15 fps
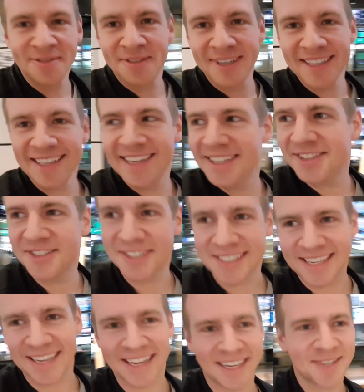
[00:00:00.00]
really
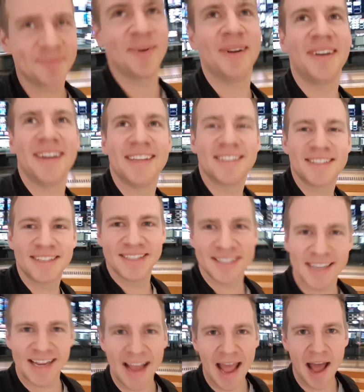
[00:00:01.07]
interesting experience to
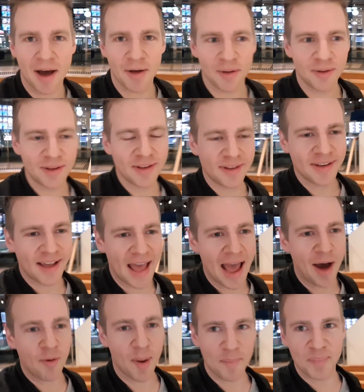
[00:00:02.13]
see how
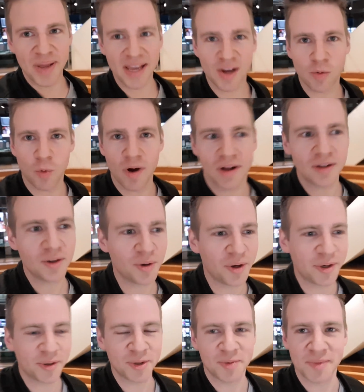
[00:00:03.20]
a big
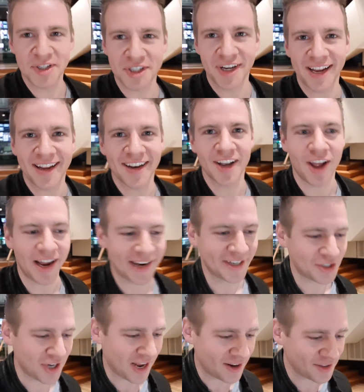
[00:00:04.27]
well-oiled machine like
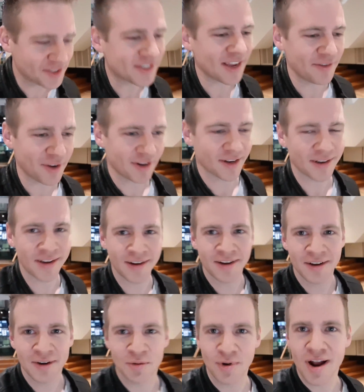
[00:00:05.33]
Channel 7
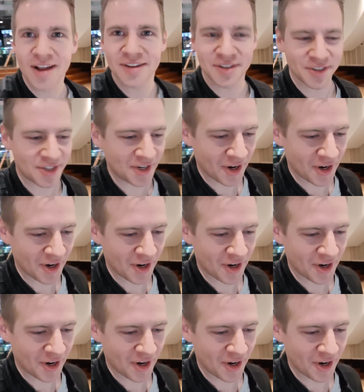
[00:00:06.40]
runs, you